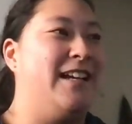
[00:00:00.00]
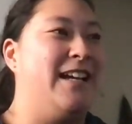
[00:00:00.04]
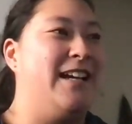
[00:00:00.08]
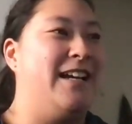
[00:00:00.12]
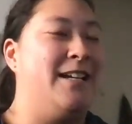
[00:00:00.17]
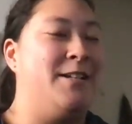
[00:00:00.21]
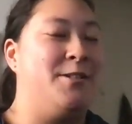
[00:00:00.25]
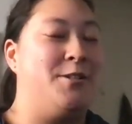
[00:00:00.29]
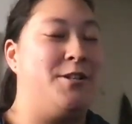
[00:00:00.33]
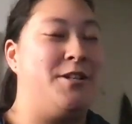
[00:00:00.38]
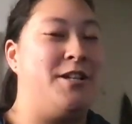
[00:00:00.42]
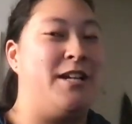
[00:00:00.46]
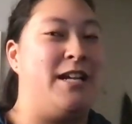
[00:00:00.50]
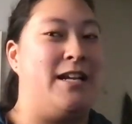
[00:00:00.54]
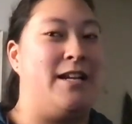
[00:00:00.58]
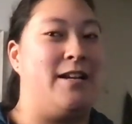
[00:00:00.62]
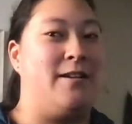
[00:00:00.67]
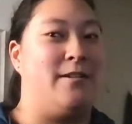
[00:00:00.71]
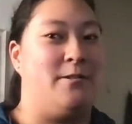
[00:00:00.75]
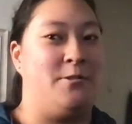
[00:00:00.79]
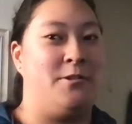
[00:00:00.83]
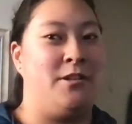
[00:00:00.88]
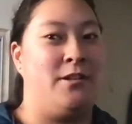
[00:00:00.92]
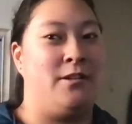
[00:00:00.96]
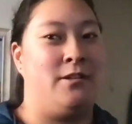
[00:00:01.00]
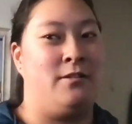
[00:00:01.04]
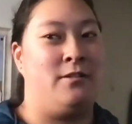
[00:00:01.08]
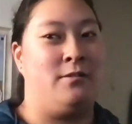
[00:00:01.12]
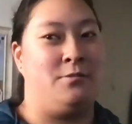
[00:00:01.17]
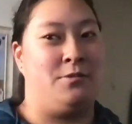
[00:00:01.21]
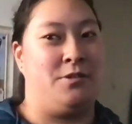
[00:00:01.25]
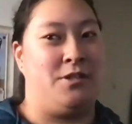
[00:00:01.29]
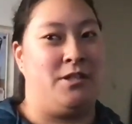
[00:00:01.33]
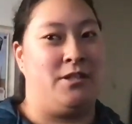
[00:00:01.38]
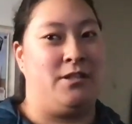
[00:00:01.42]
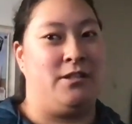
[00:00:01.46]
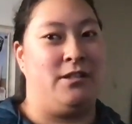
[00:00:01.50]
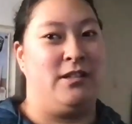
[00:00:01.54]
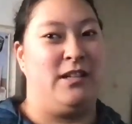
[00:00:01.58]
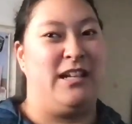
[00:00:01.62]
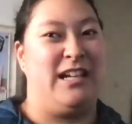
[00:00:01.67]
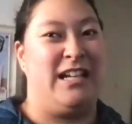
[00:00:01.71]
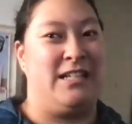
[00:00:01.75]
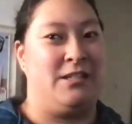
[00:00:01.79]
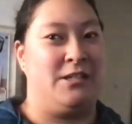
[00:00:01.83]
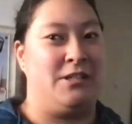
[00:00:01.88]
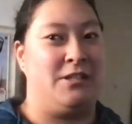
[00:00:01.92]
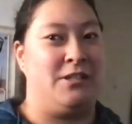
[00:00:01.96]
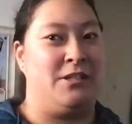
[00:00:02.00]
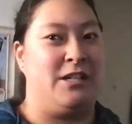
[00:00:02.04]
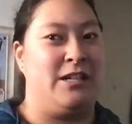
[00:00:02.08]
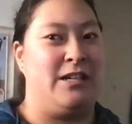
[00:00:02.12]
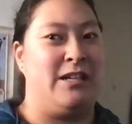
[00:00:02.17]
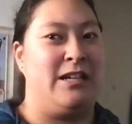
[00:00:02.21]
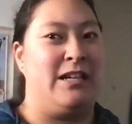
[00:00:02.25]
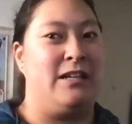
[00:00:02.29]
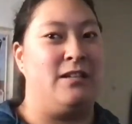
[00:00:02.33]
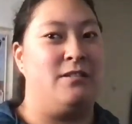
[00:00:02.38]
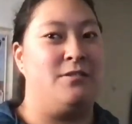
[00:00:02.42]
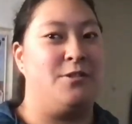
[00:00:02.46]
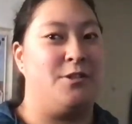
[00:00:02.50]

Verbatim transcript: educating ourselves and, as I said,